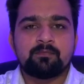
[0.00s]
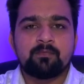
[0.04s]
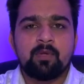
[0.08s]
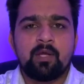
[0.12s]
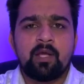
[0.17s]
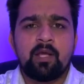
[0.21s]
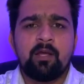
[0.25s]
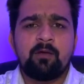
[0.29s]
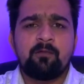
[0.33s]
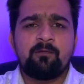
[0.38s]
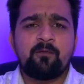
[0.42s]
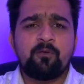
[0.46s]

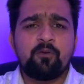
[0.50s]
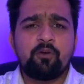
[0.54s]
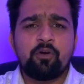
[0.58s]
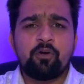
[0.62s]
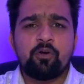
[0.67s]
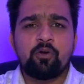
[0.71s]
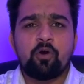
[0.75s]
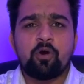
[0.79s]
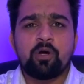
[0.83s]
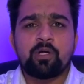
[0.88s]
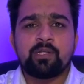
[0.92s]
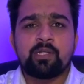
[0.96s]
If you are
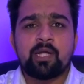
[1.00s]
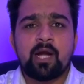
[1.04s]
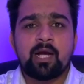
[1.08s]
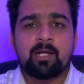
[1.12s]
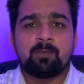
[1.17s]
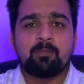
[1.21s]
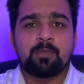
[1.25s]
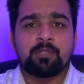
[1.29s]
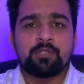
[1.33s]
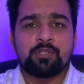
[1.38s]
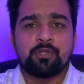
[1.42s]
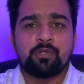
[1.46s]
not that
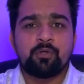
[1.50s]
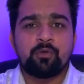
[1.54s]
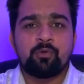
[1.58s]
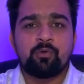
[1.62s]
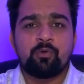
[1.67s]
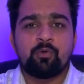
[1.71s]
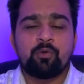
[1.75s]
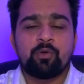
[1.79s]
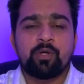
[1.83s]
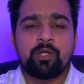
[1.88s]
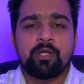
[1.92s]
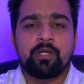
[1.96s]
much into
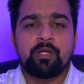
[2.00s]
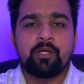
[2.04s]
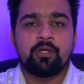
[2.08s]
coding,